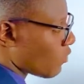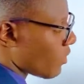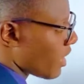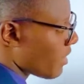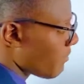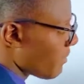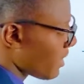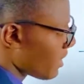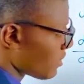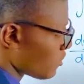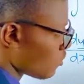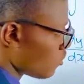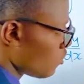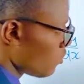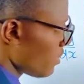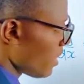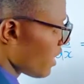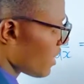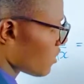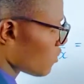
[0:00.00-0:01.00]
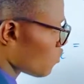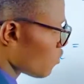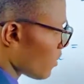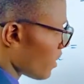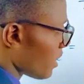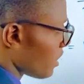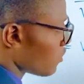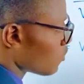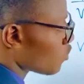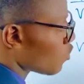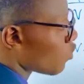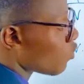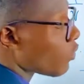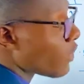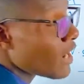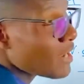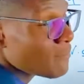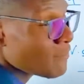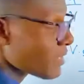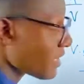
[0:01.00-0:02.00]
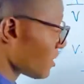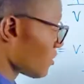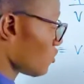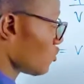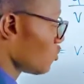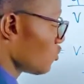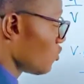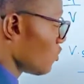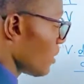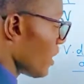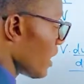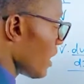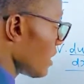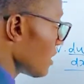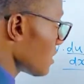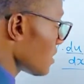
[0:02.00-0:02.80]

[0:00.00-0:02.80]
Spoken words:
minus 2x squared into 1 minus 2x